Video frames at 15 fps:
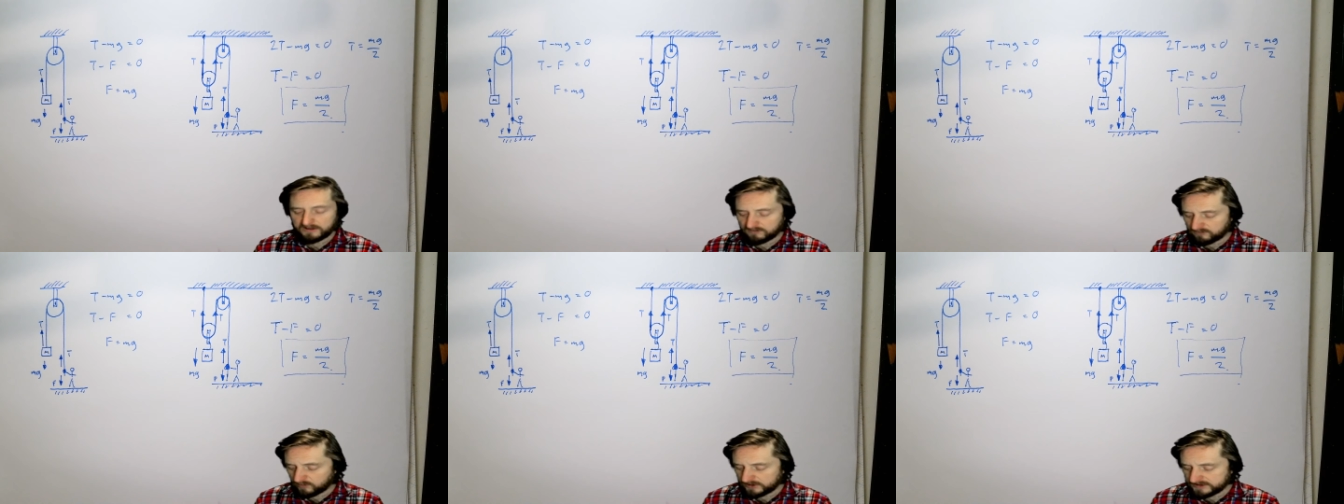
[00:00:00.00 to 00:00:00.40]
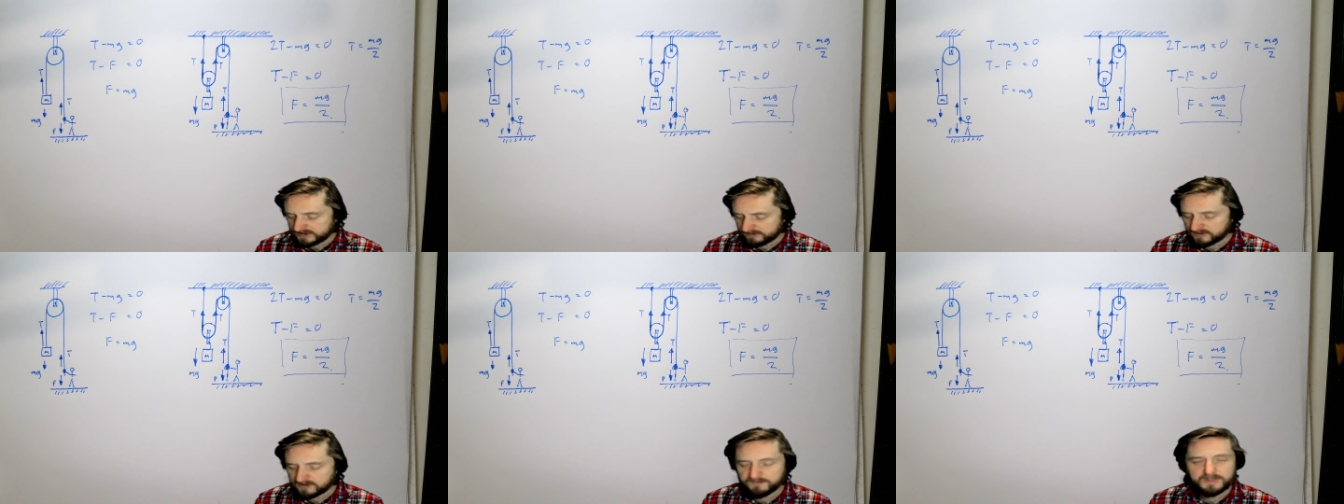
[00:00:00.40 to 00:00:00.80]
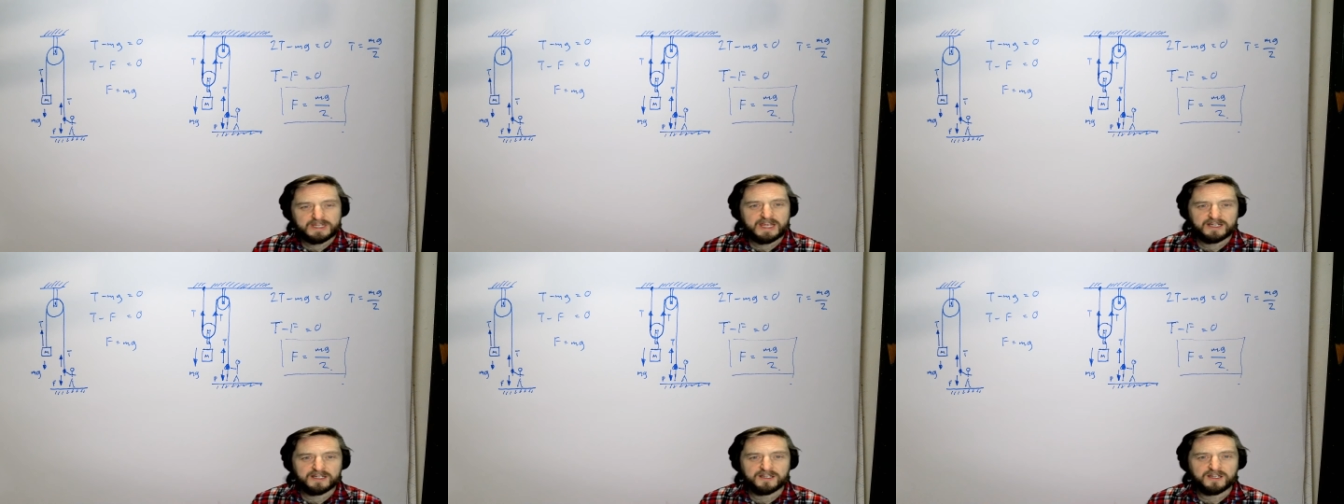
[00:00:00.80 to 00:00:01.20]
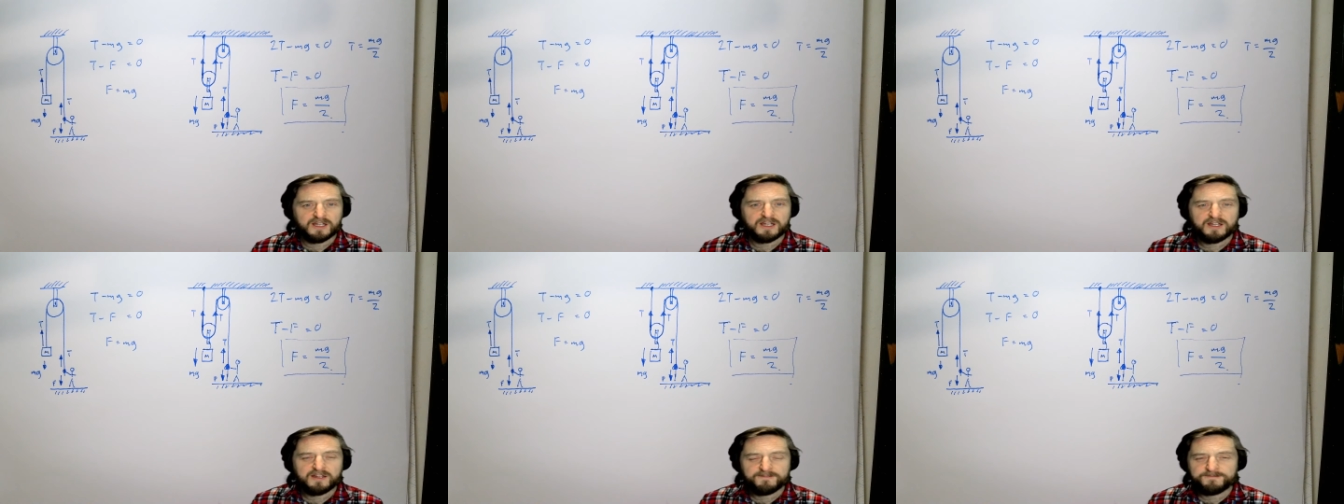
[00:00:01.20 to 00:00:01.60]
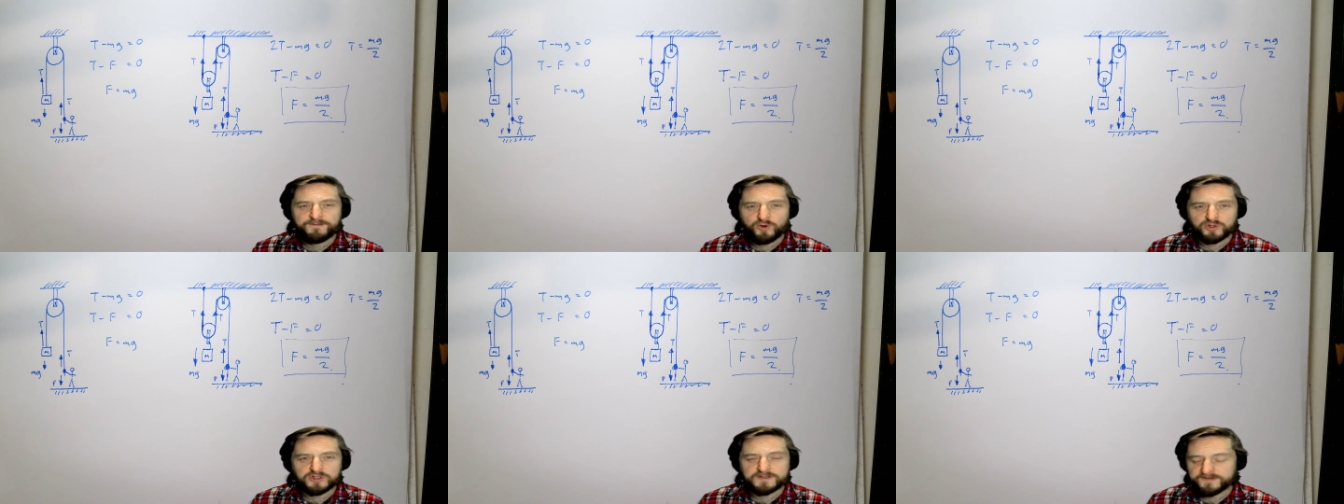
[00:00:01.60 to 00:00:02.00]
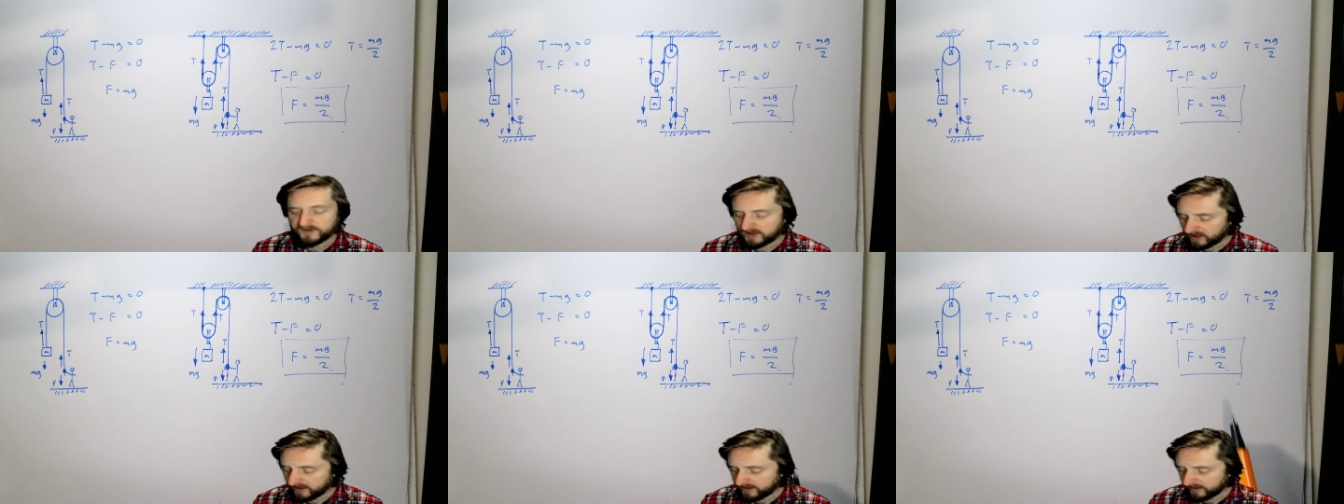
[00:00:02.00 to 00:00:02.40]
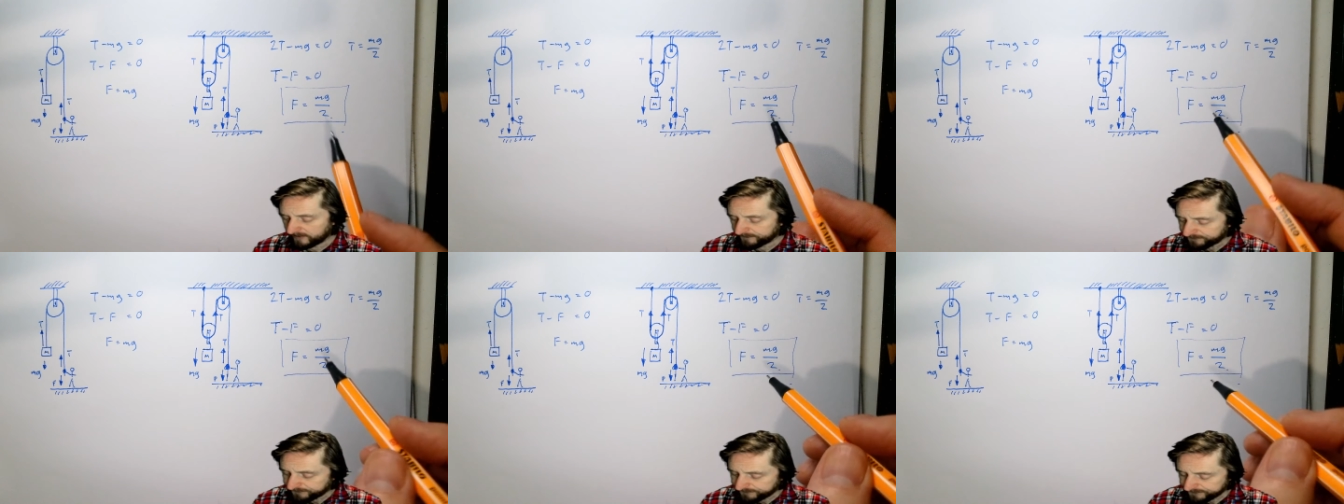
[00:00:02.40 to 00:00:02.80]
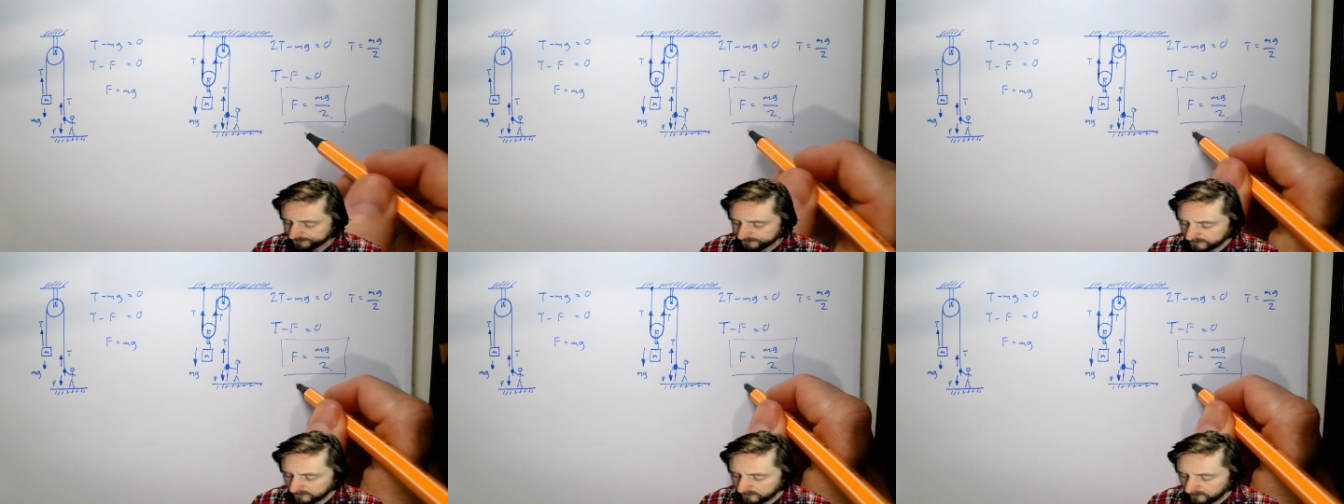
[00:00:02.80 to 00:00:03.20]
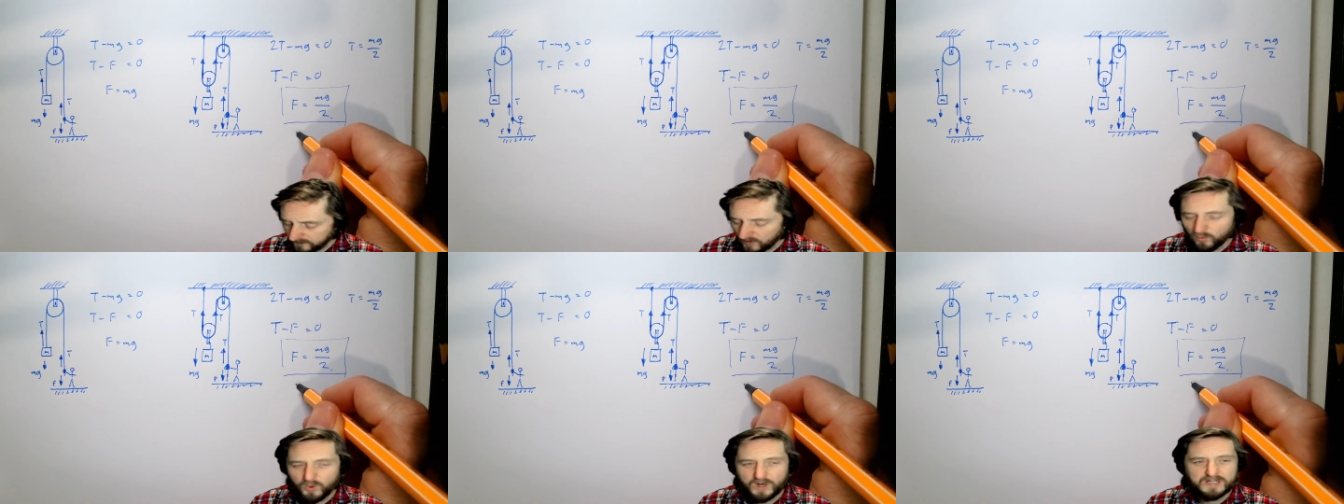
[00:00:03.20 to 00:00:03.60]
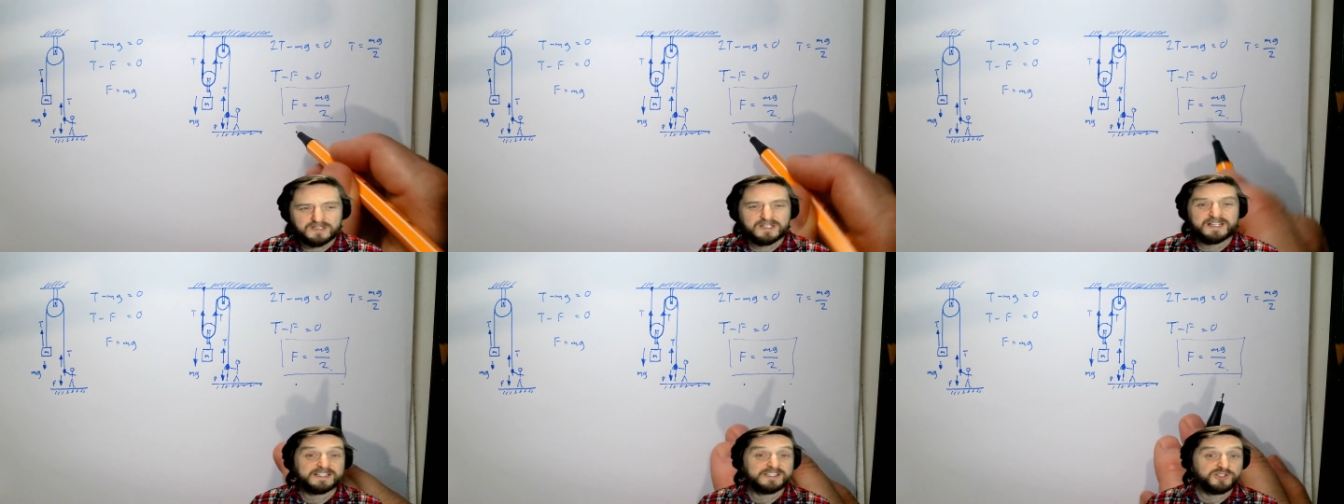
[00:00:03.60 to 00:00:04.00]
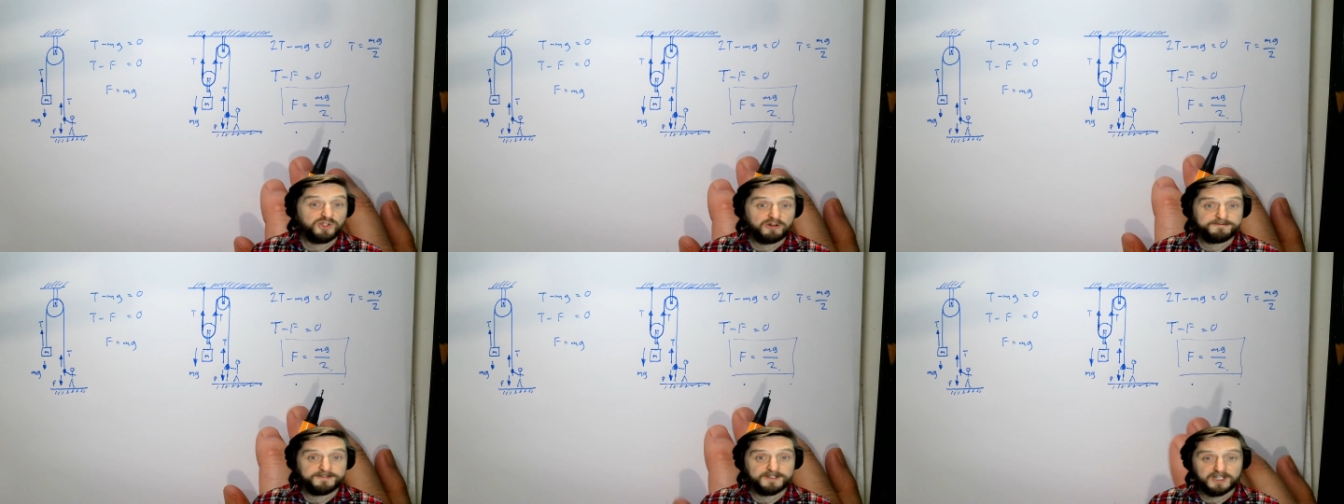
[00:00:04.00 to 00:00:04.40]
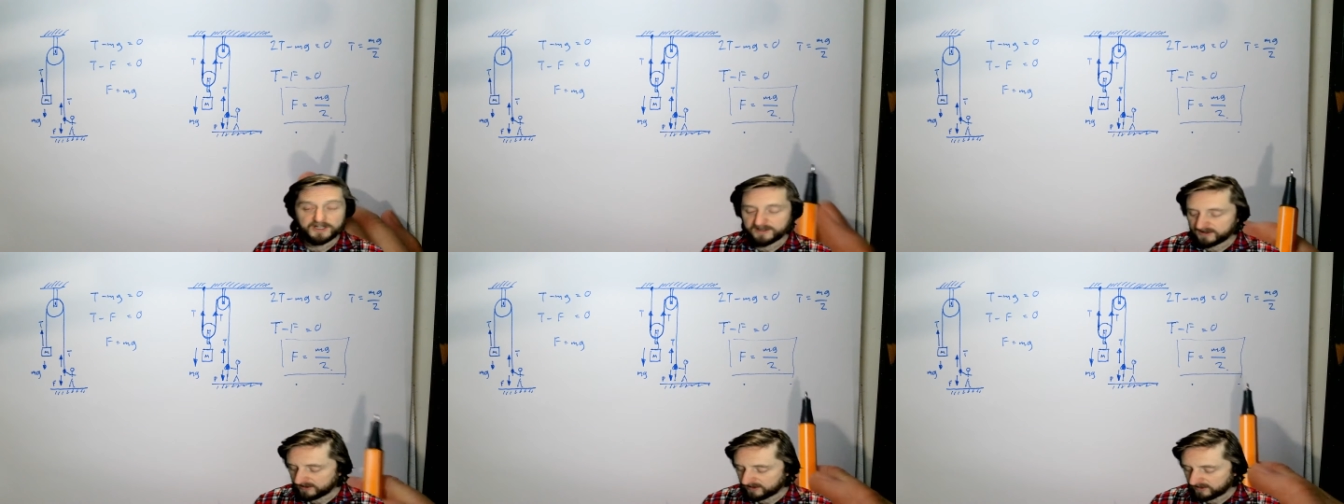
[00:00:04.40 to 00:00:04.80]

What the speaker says: We'd seem to be getting force for nothing. Well, it's not for nothing,